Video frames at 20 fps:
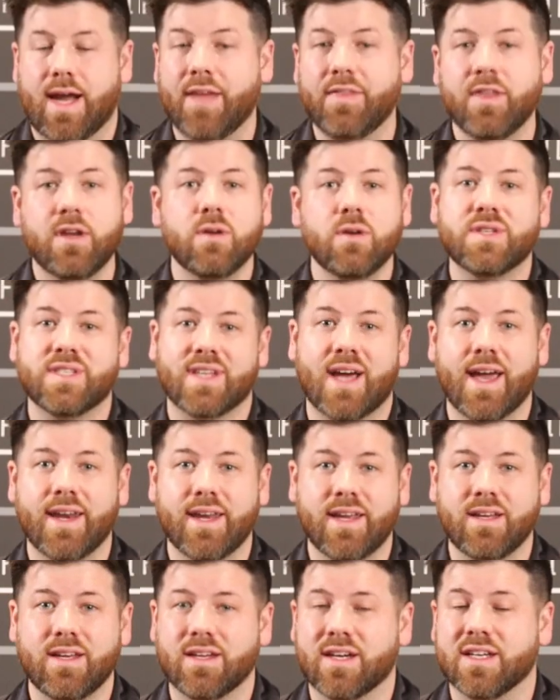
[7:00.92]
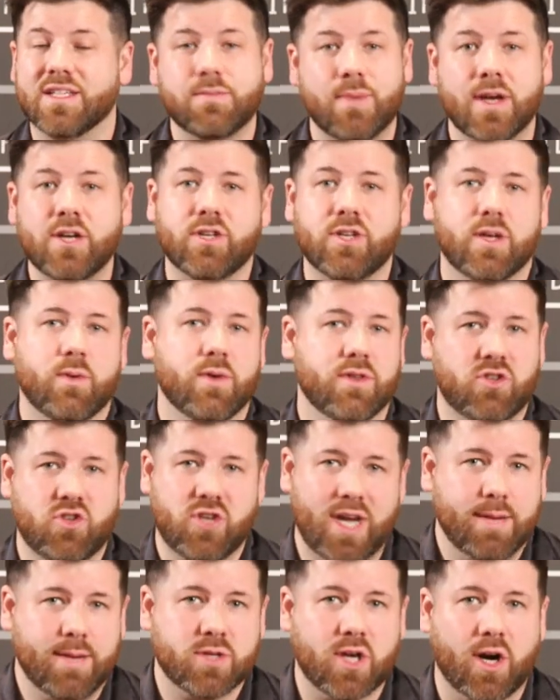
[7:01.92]
And the new siding, especially with
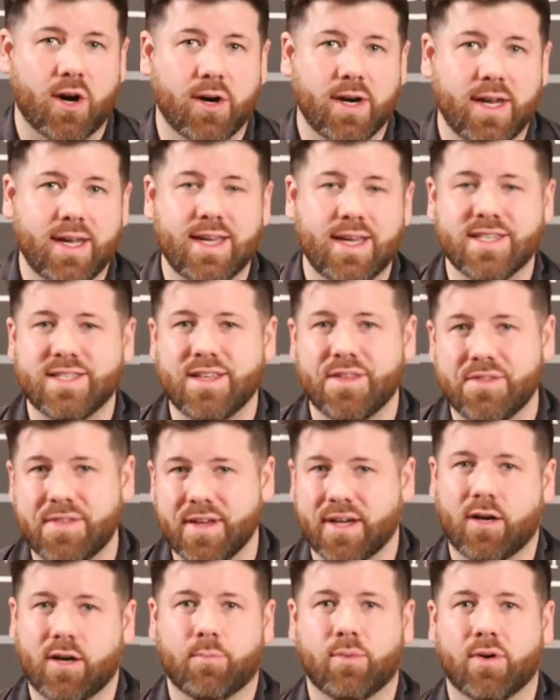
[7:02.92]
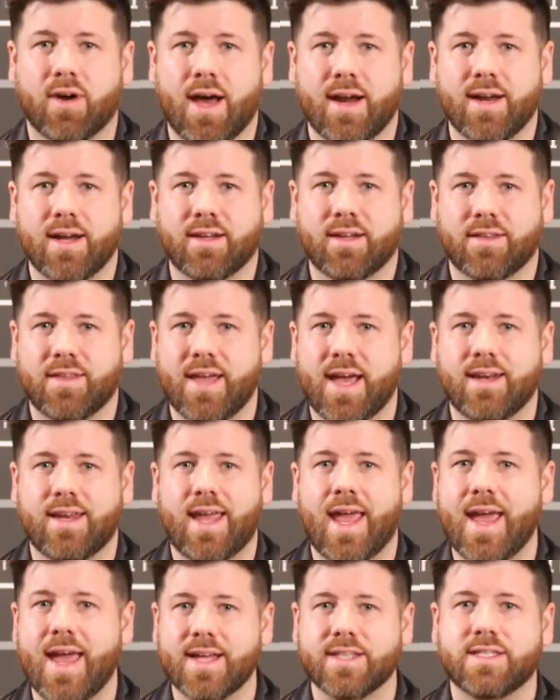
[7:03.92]
James Hardie, is a thicker product that
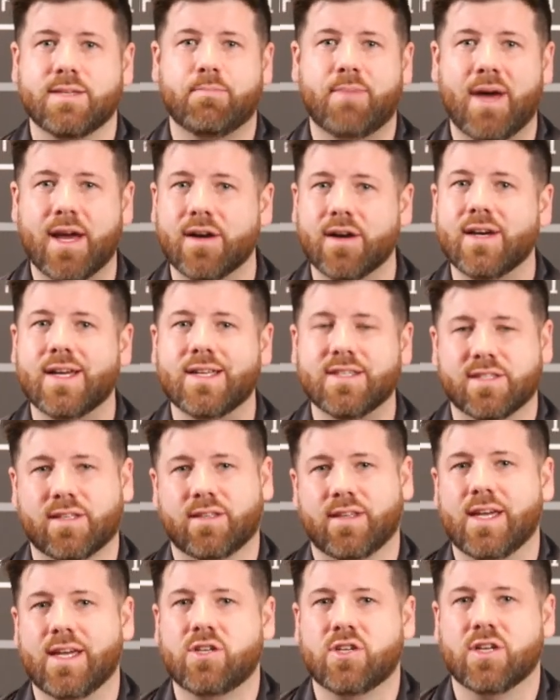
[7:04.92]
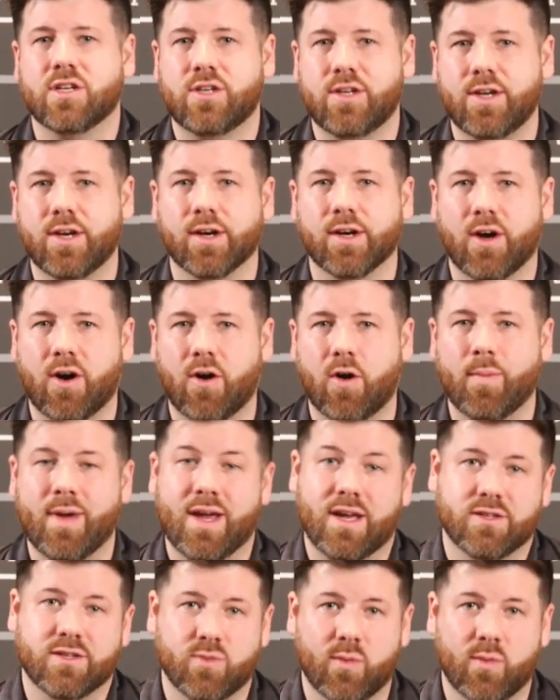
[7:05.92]
adds better insulation to your home as